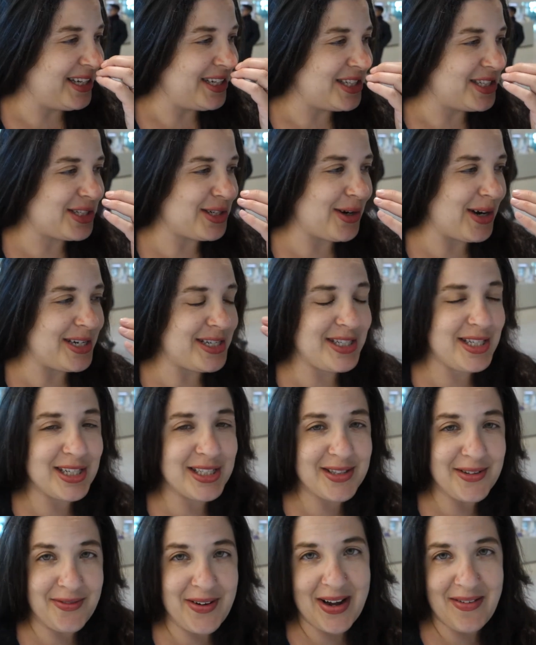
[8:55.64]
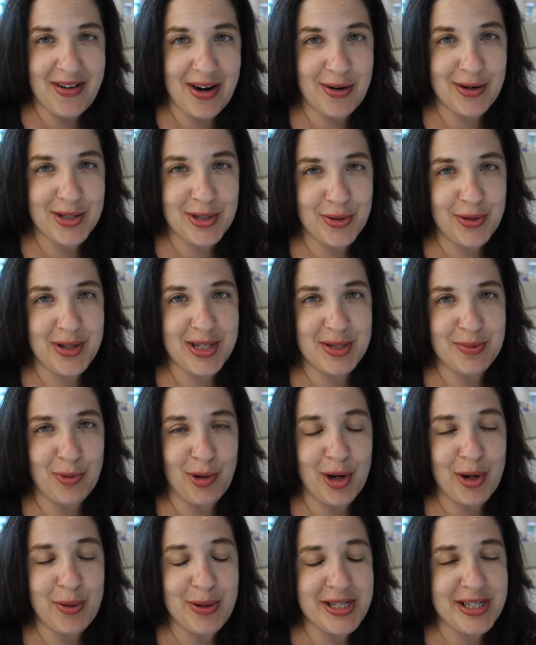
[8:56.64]
So I took the 5-hour tour this
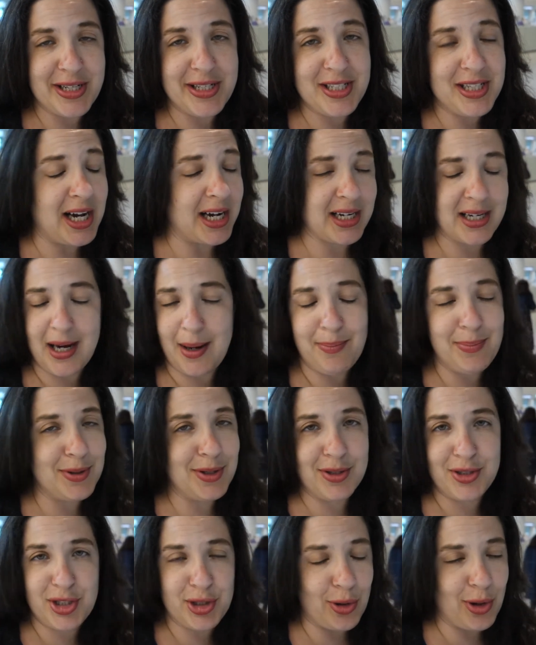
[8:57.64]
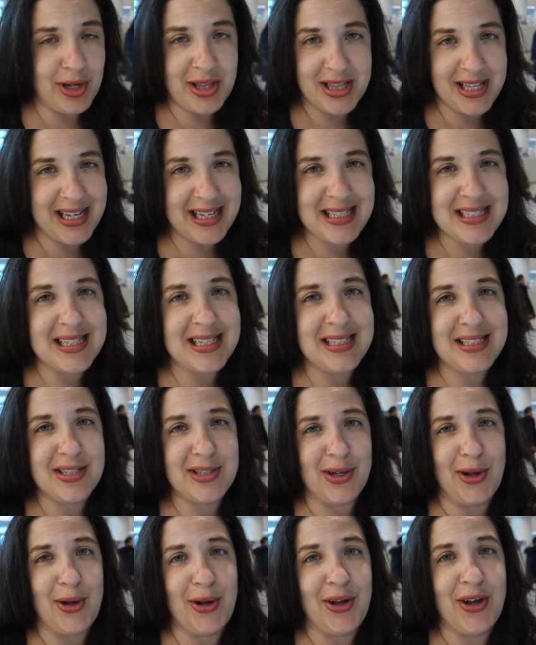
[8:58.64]
morning. We did a couple short things in
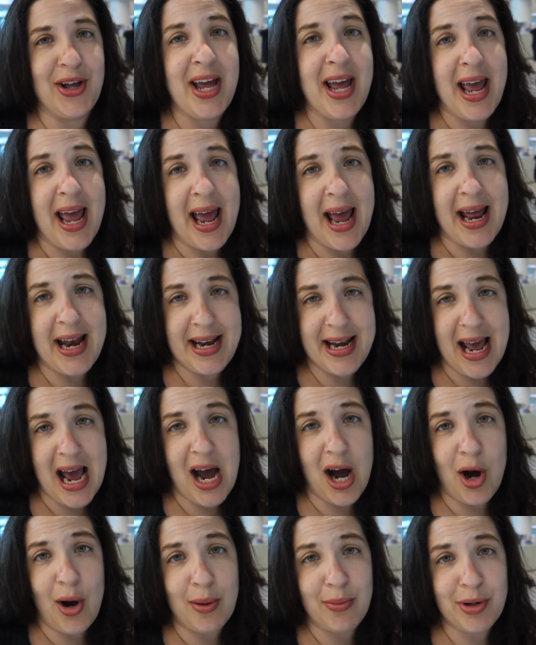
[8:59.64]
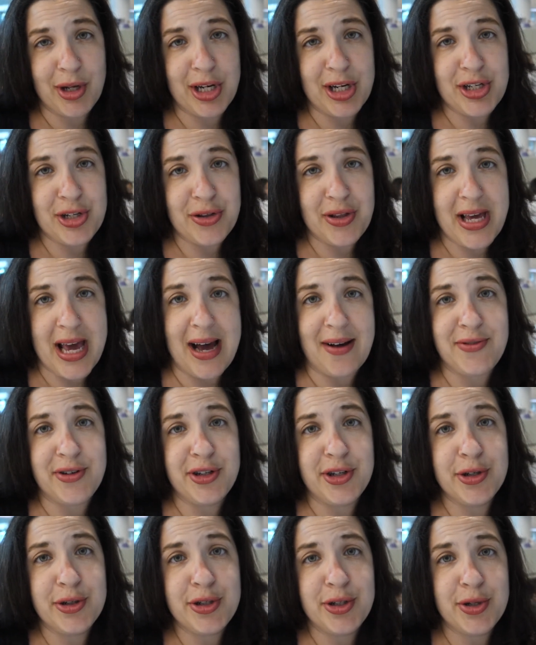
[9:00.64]
Seoul, and now I'm going to do the
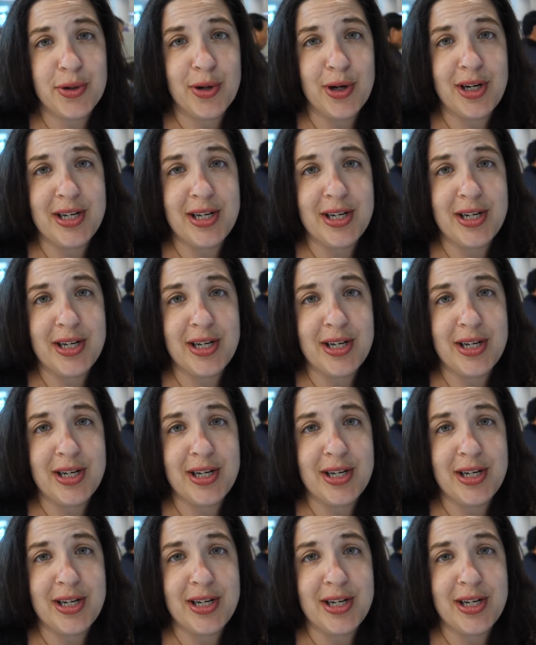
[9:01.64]
afternoon tour